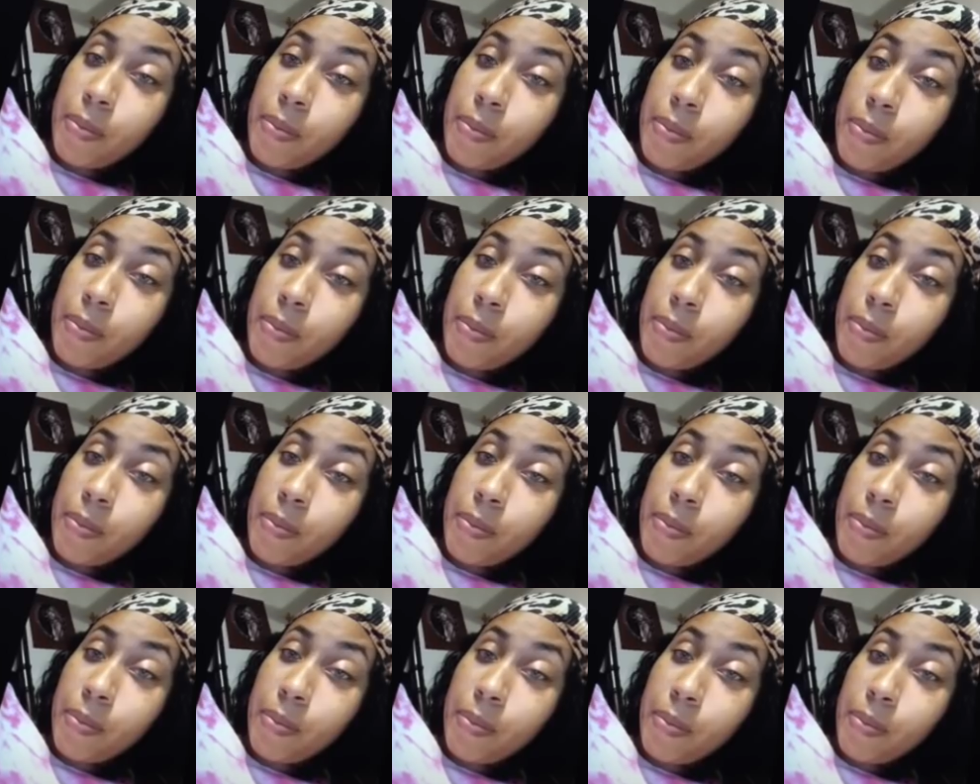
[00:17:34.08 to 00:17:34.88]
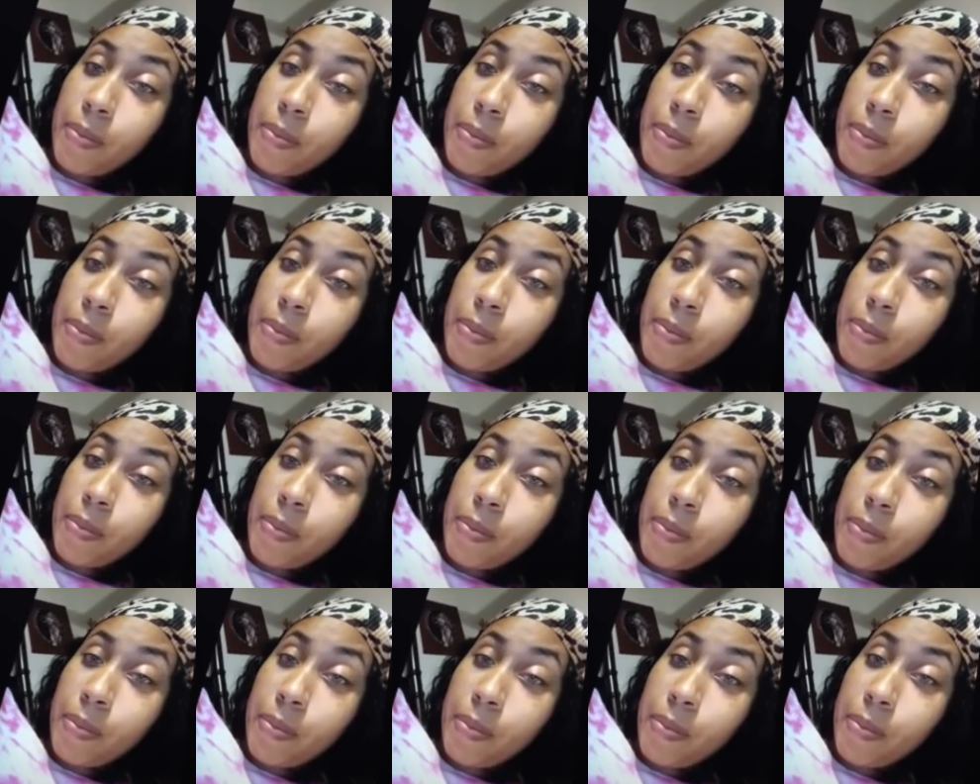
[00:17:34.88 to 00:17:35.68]

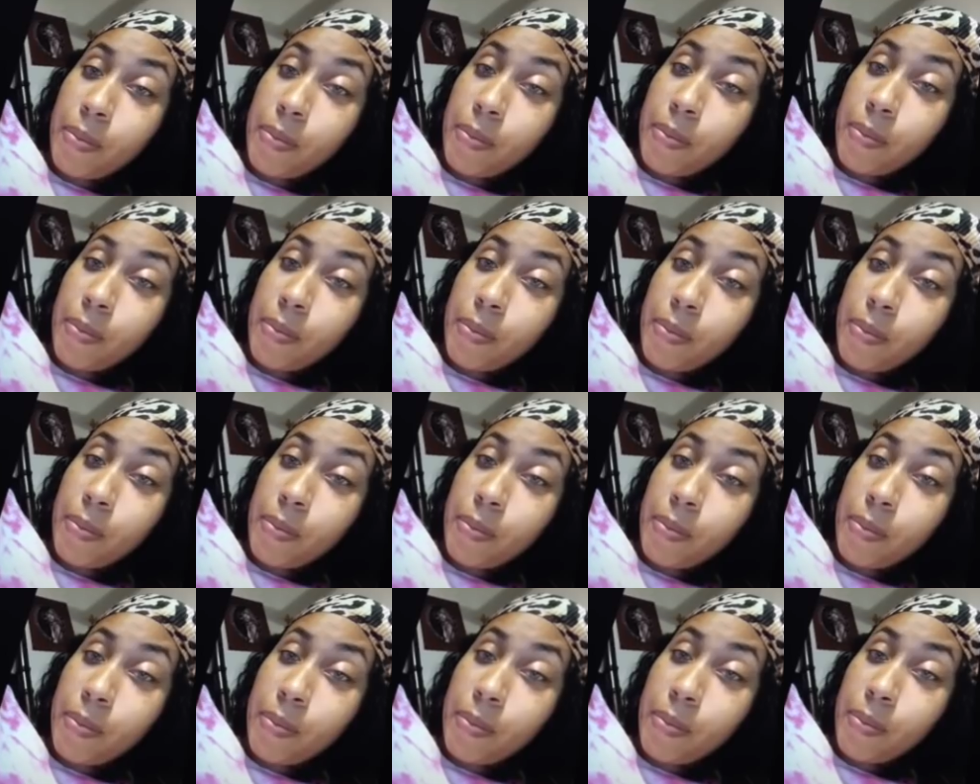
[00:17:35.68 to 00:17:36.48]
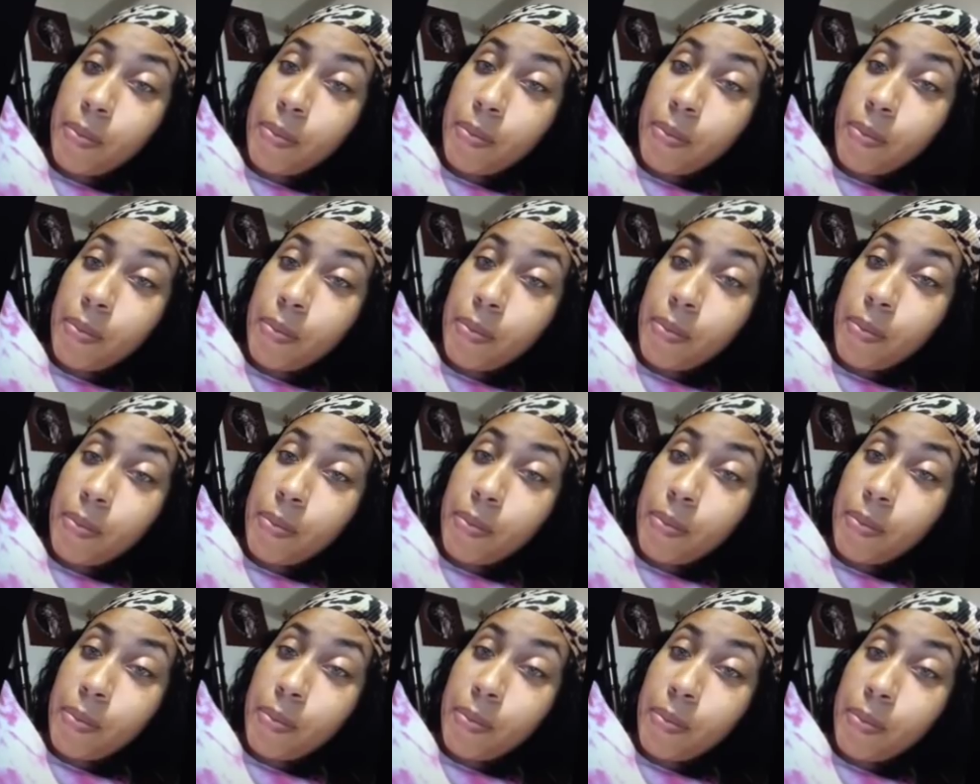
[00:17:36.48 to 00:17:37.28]

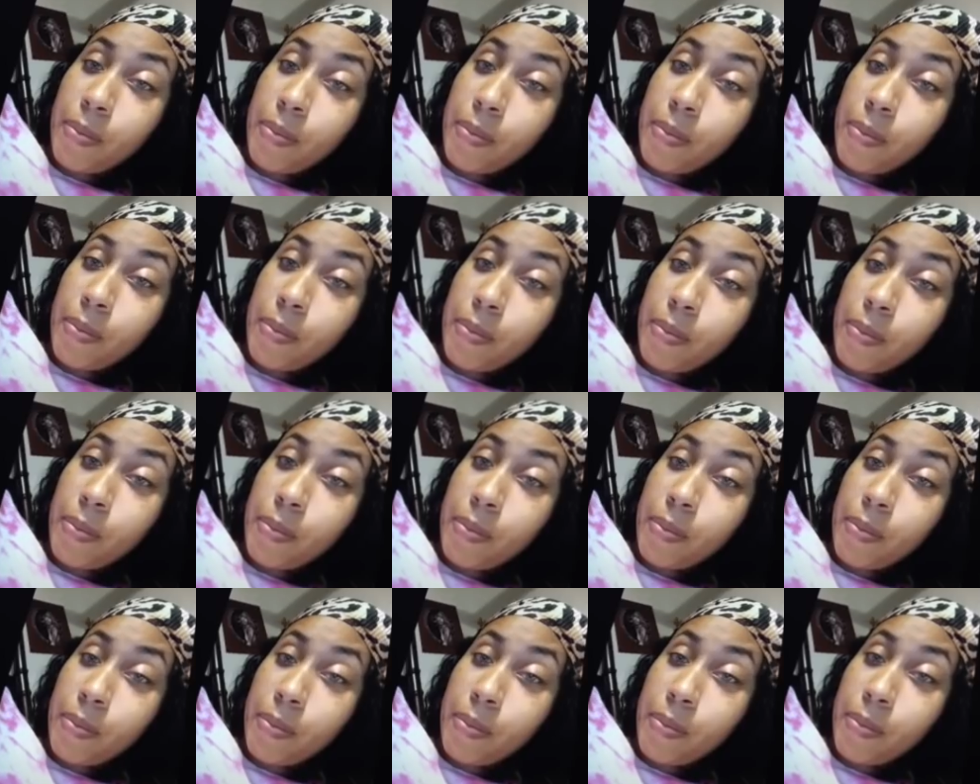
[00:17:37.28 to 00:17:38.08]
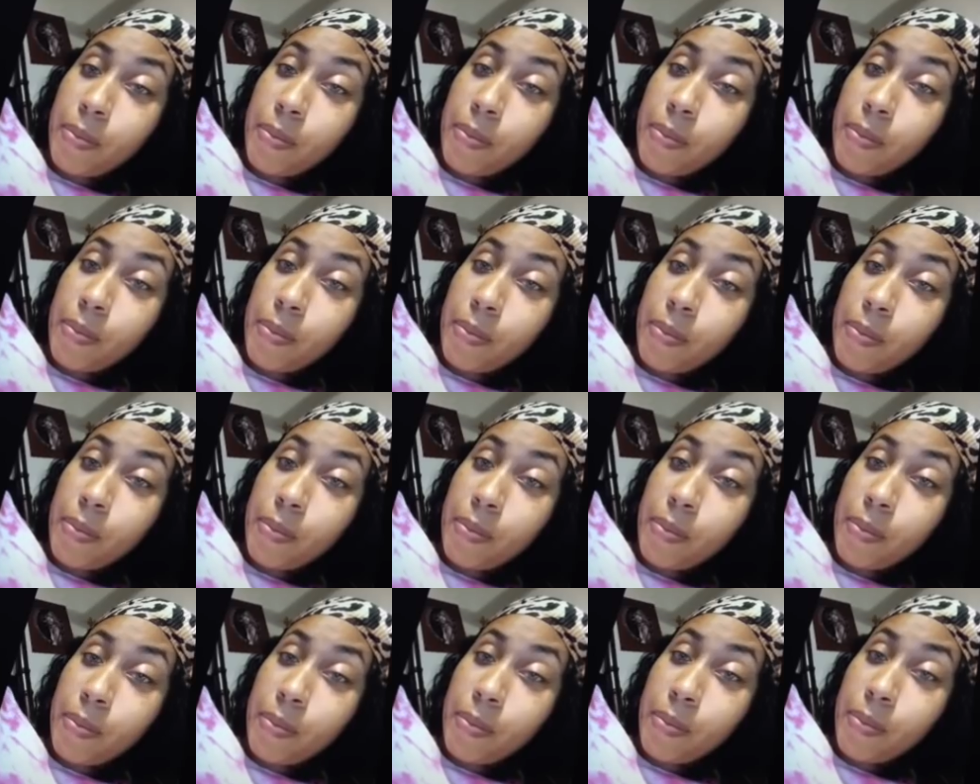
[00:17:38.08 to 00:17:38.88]

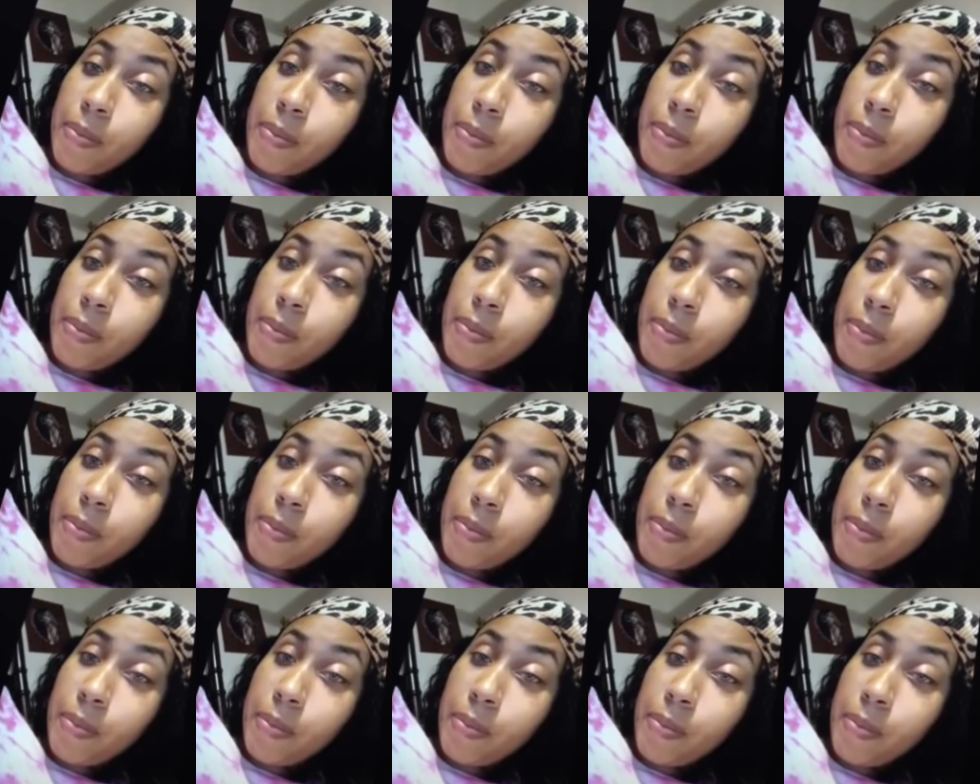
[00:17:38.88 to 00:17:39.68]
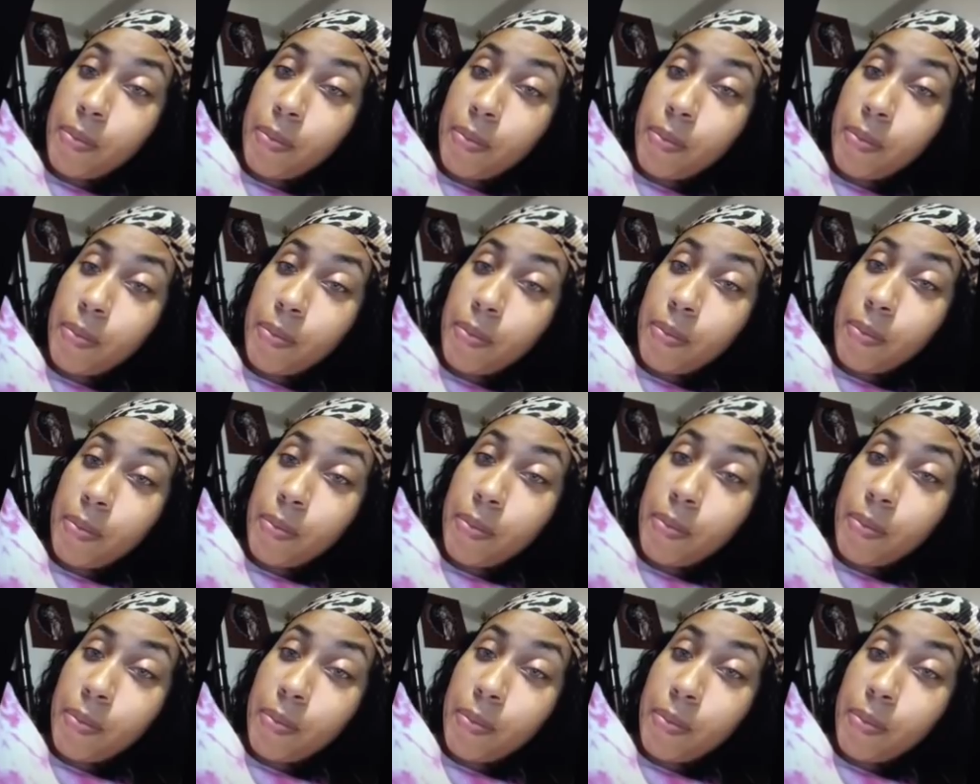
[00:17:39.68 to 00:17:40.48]

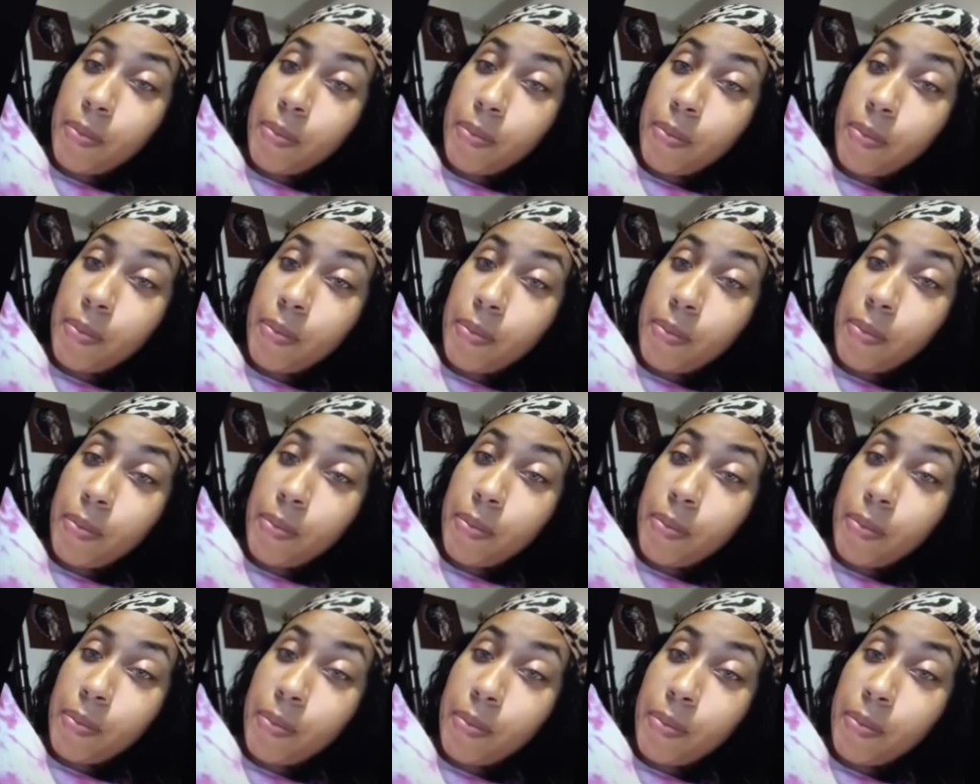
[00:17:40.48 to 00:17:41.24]
This person isn't speaking.